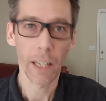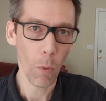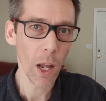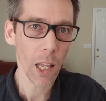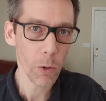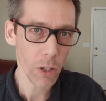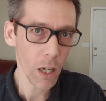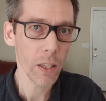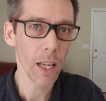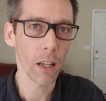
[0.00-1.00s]
Now, while I was
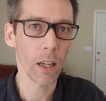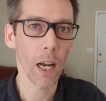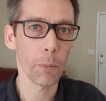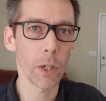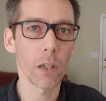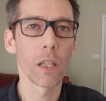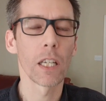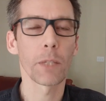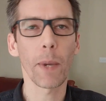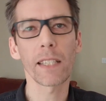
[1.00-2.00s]
on the helicopter,
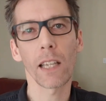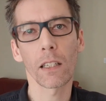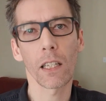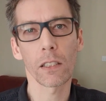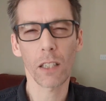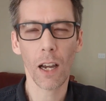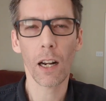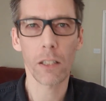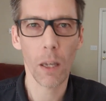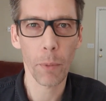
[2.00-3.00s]
space aliens
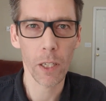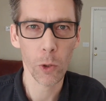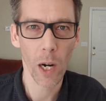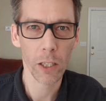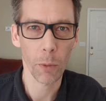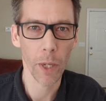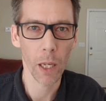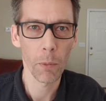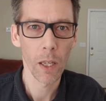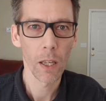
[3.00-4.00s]
caught us up in a tractor beam,